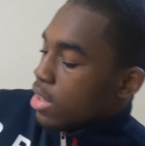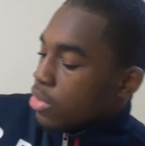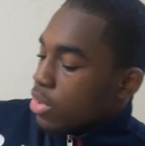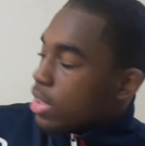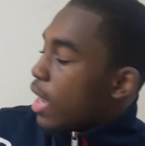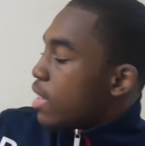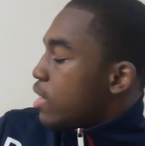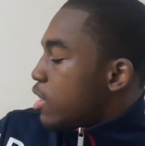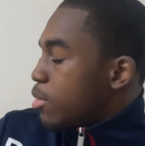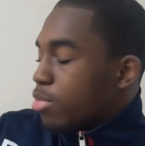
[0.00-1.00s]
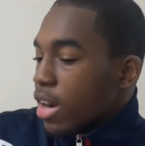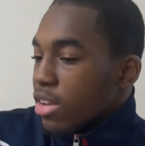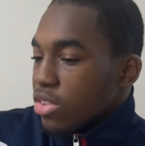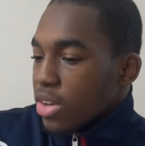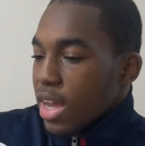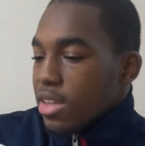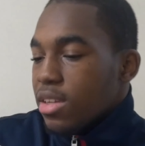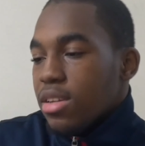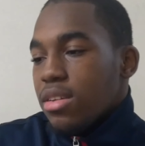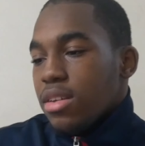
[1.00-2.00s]
You guys see it's brown, so
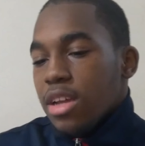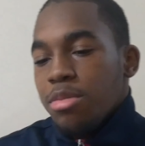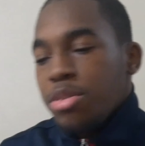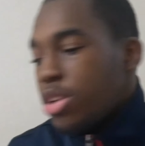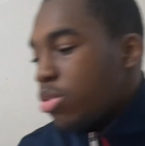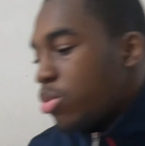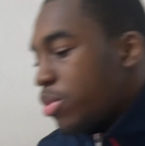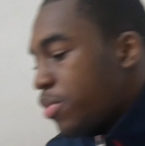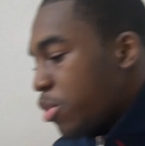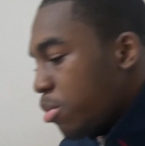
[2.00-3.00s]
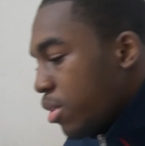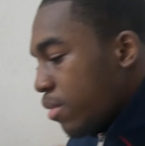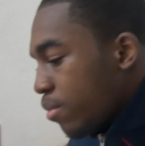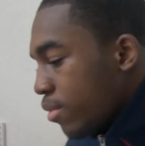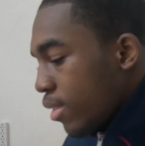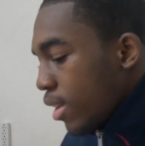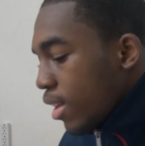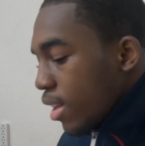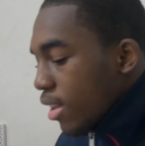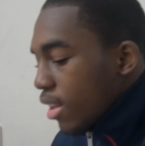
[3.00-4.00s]
that's pretty cool. You feel me?
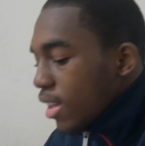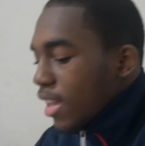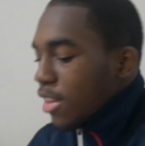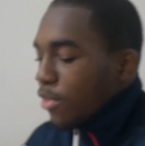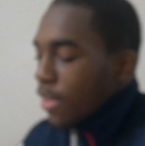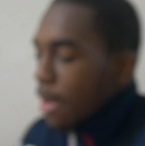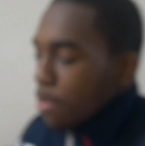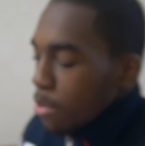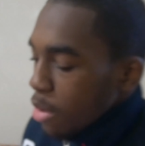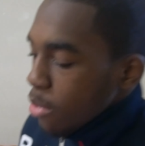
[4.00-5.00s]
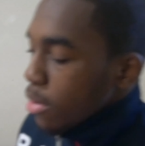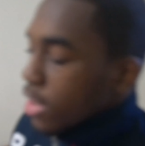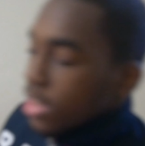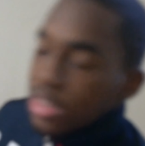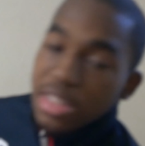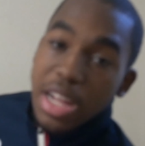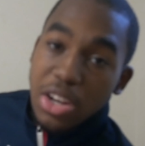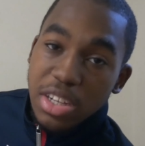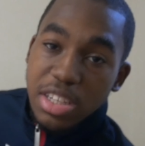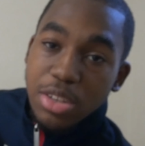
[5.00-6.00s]
Look at the wrapping paper. This
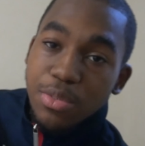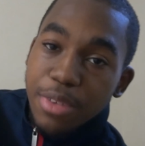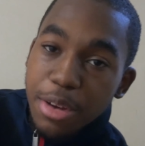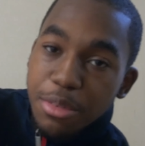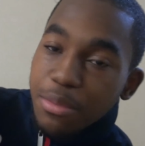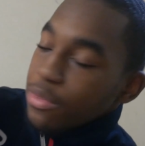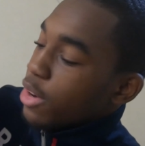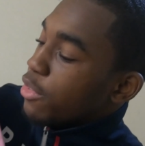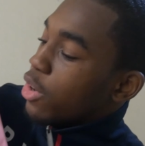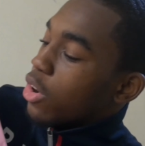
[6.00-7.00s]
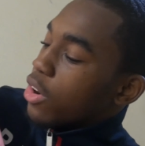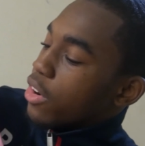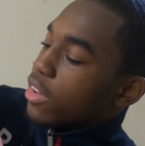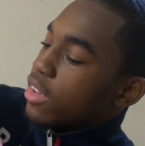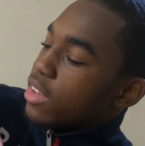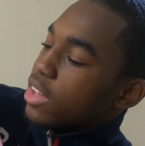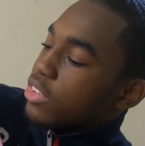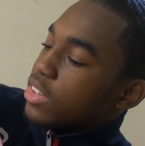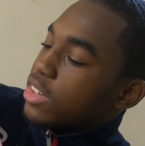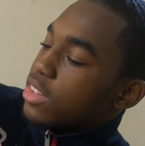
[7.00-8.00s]
is very hard. Y'all
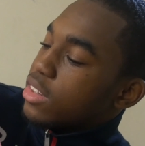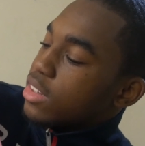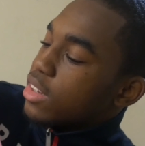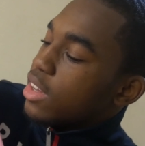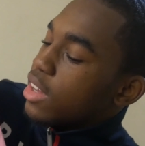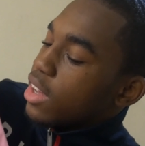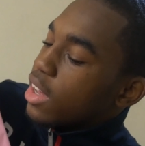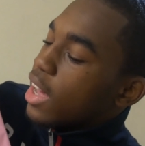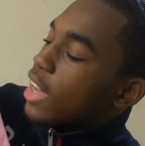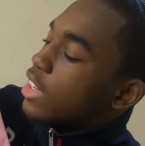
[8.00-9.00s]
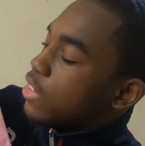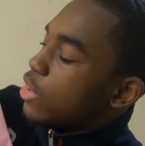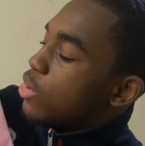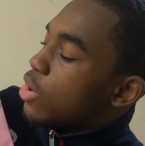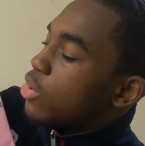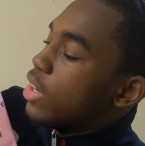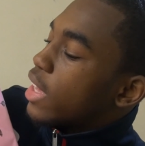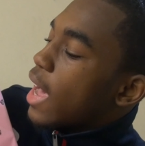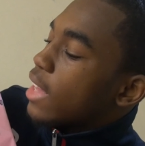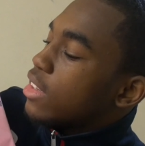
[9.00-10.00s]
see this? It got his logo, the
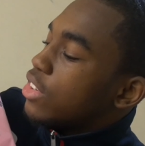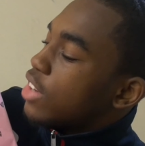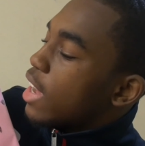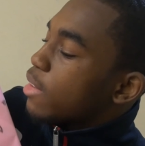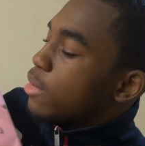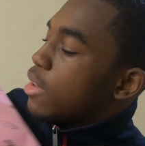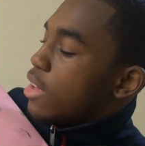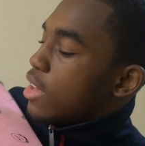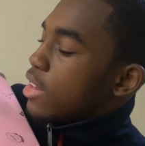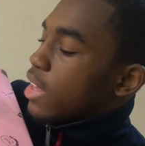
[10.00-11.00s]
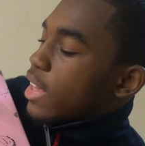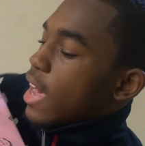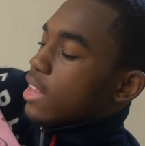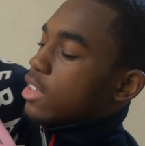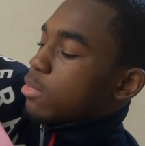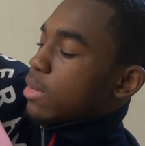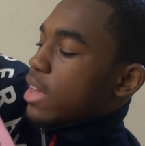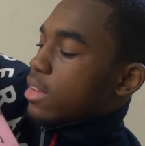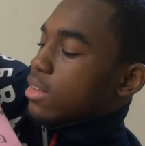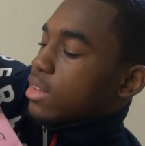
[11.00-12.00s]
Cactus Jack, the cactus
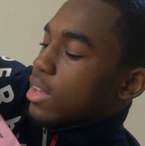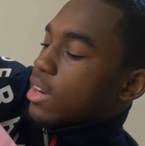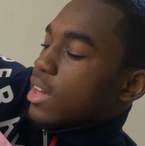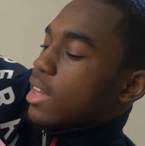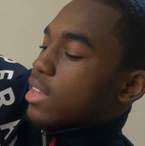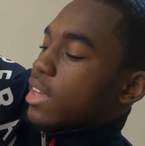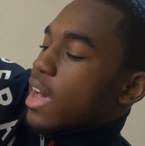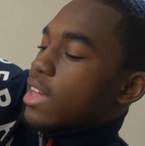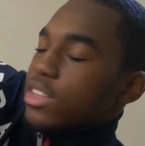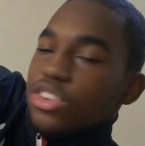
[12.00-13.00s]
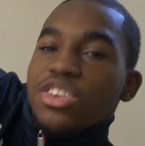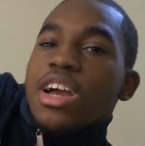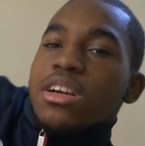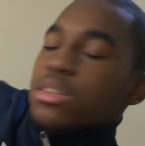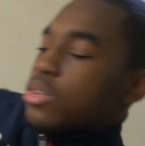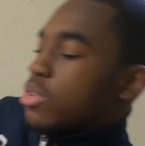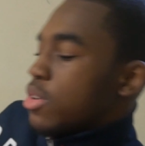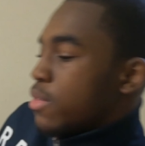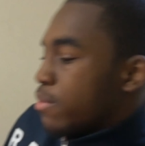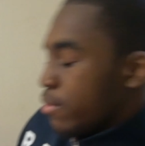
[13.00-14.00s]
plant, then it got the Cactus Jack logo.